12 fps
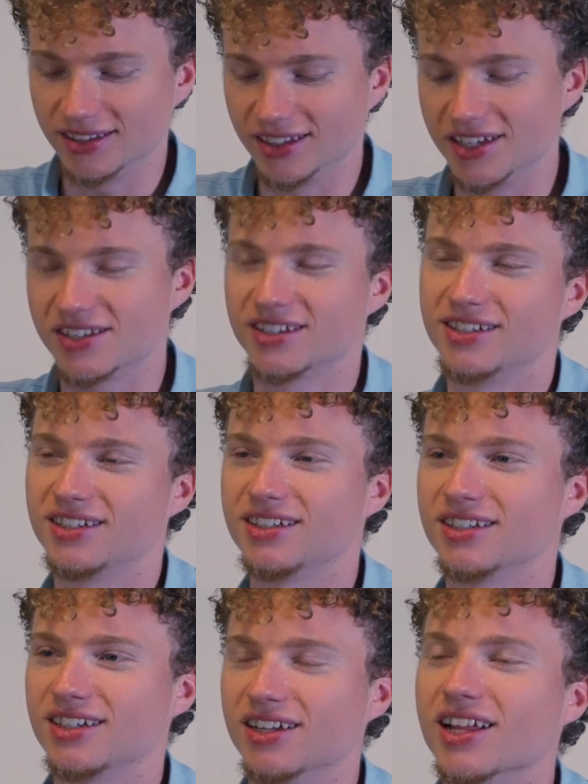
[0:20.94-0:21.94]
Listen,
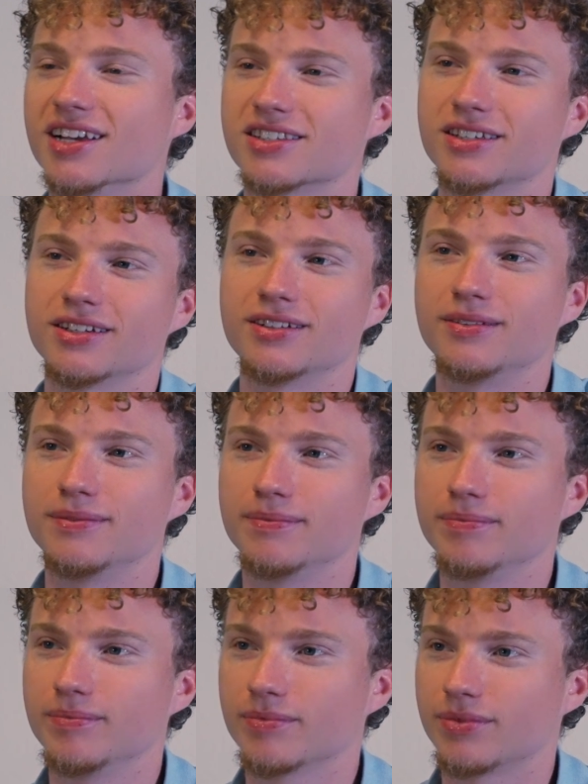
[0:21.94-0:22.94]
Alexa,
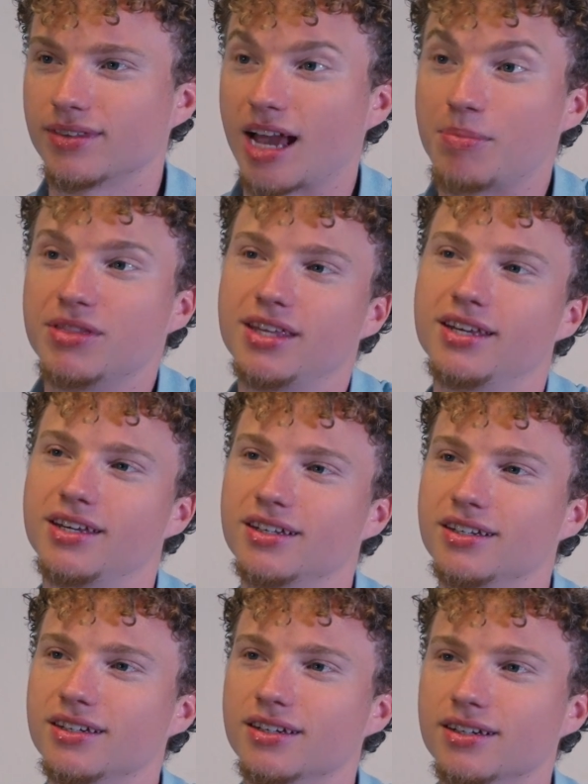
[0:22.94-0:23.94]
I've been thinking.
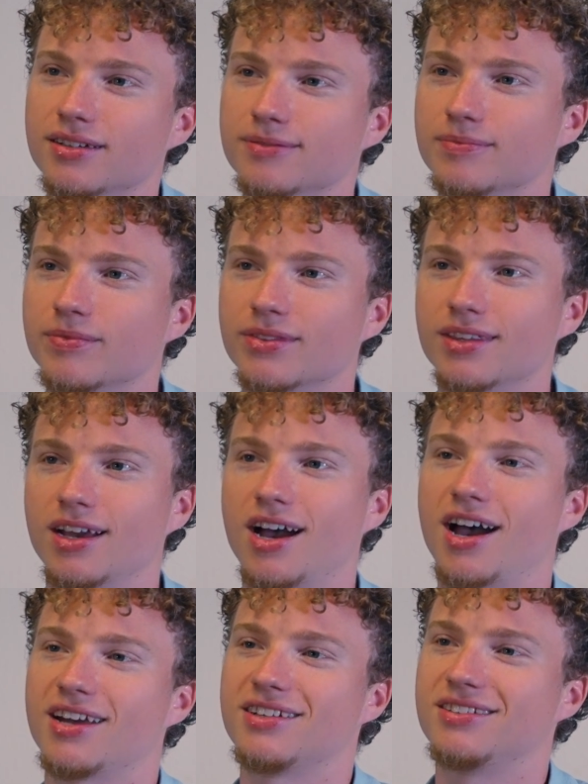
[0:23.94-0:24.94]

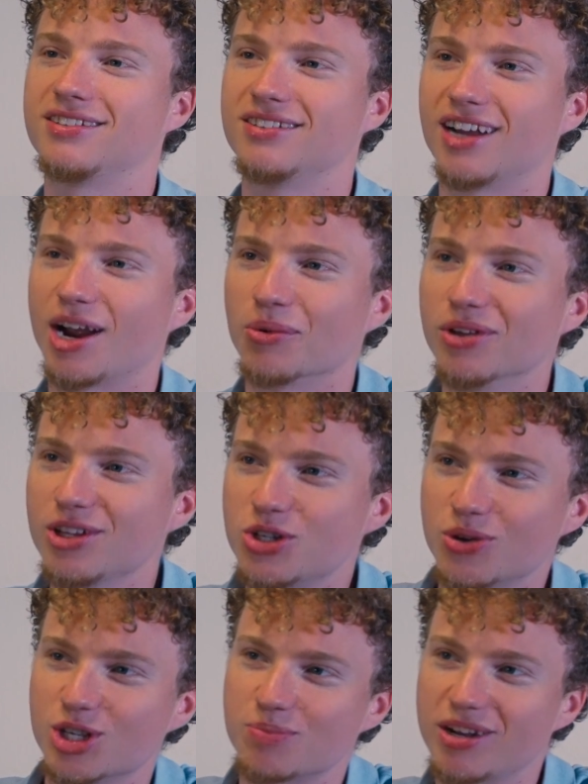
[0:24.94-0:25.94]
I, I really
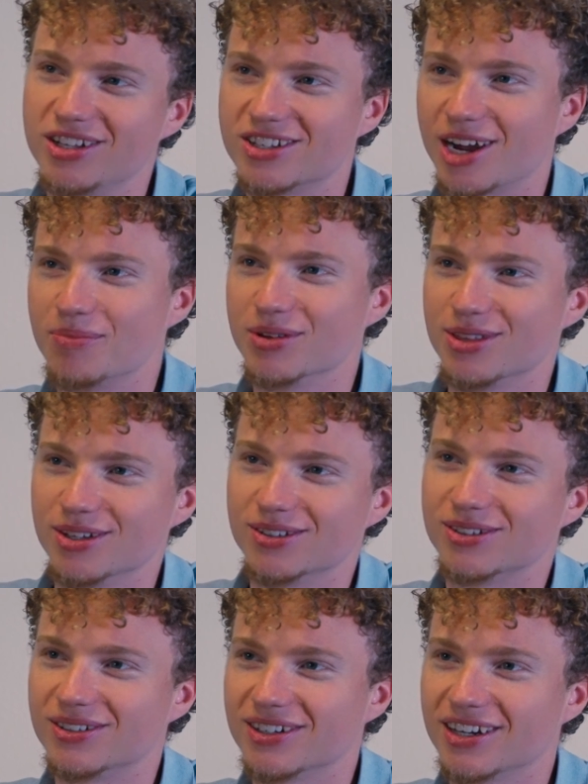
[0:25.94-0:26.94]
enjoy spending time with
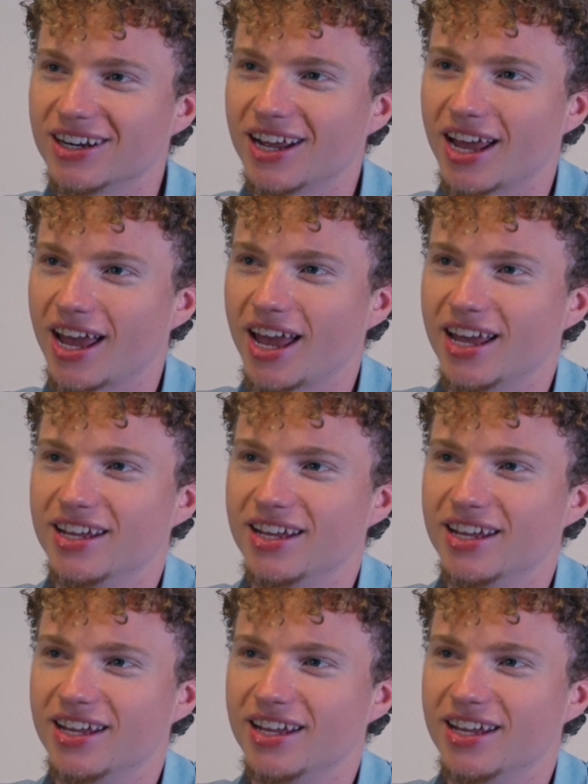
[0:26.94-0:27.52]
you.